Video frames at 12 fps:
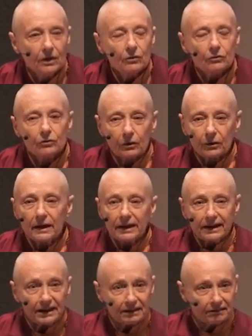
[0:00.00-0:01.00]
So
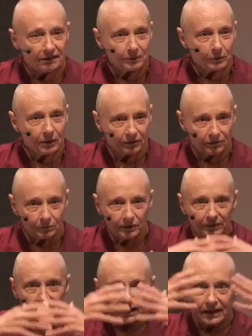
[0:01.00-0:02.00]
here he was
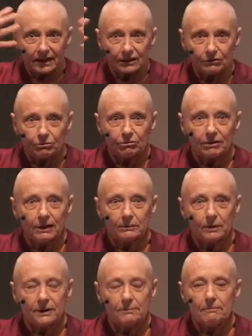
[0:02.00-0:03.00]
with that
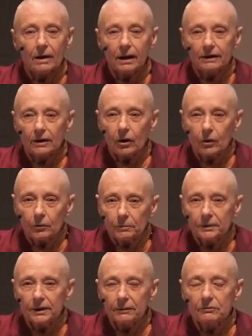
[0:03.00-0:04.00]
incredible, his mind
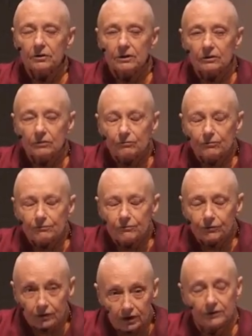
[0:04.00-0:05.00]
opened up to the
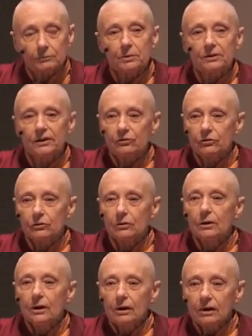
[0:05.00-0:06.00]
fullest potential
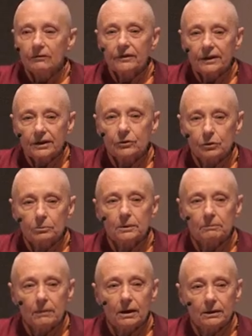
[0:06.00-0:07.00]
of any
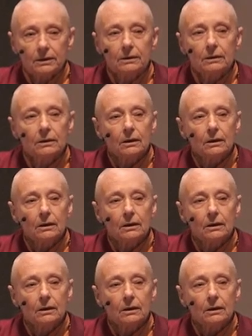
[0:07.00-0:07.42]
human mind,